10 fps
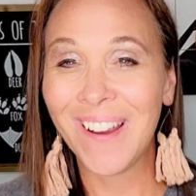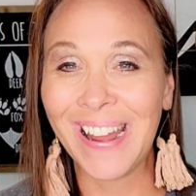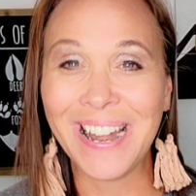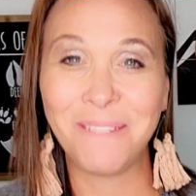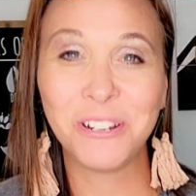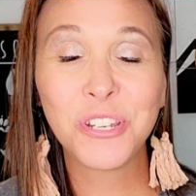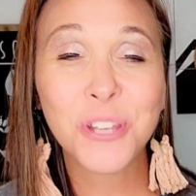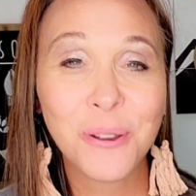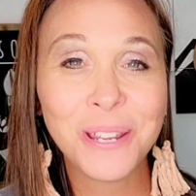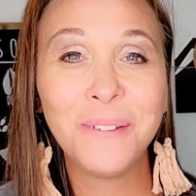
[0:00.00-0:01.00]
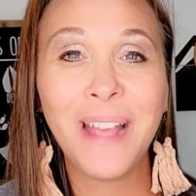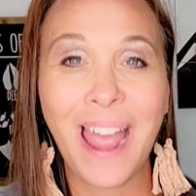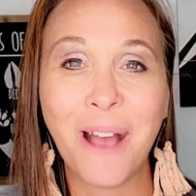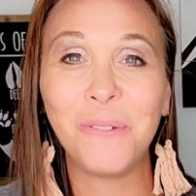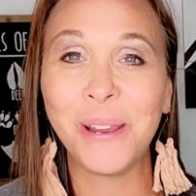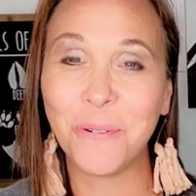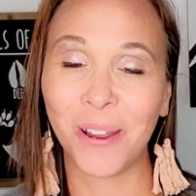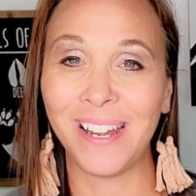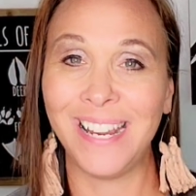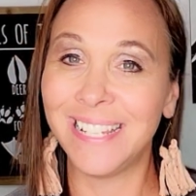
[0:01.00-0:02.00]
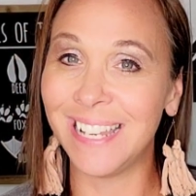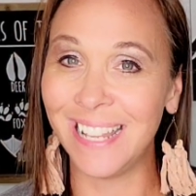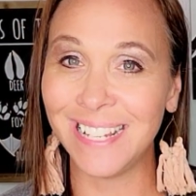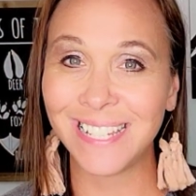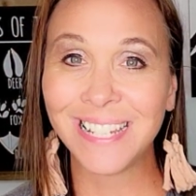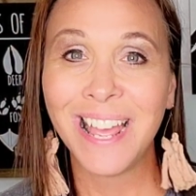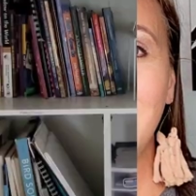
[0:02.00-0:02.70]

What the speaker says: All right, I want to show you how we organized this.